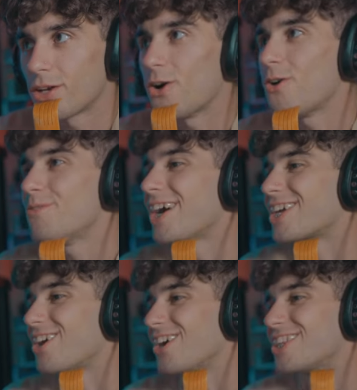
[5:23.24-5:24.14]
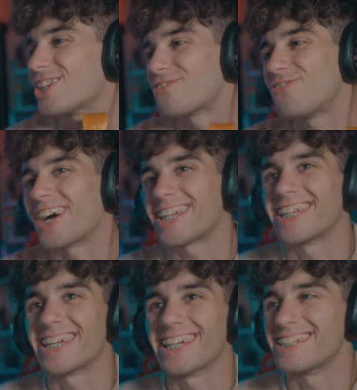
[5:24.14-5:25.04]
Oh my god, this fucking
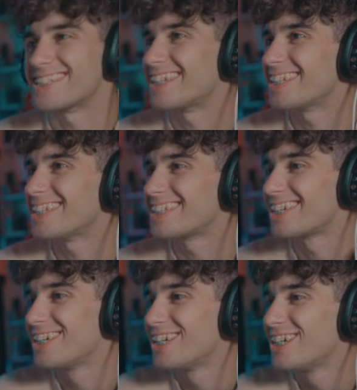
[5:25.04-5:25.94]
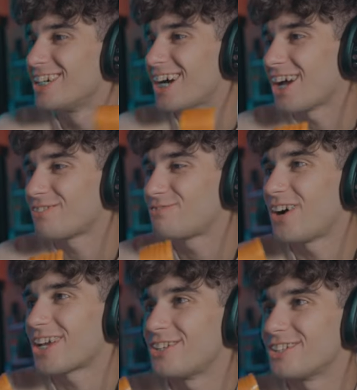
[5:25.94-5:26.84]
kid's in it. I
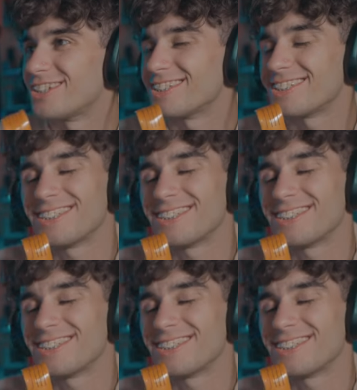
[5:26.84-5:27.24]
fucking.